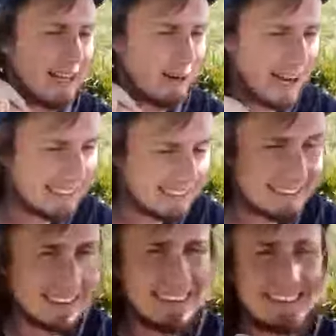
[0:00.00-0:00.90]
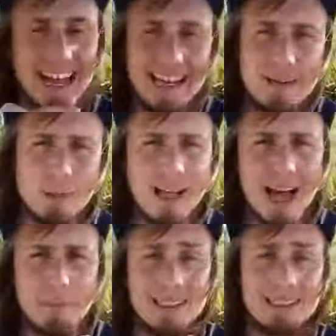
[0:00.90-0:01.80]
Create a sustainable
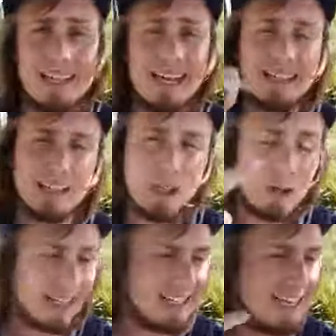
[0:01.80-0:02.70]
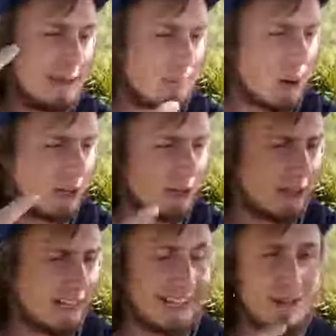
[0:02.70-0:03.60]
habit that you can keep on doing,